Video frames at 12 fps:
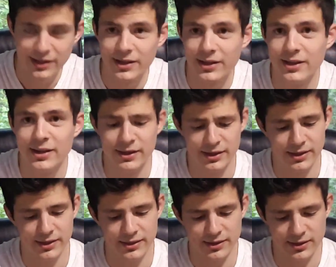
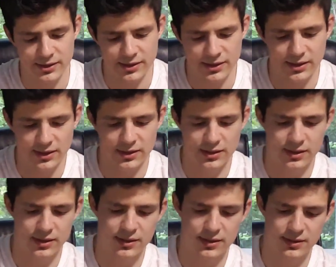
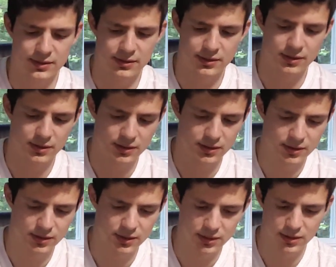
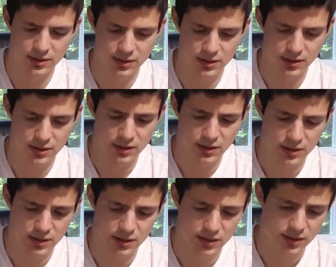
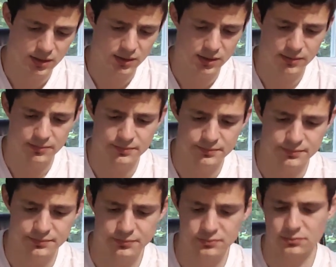[no speech]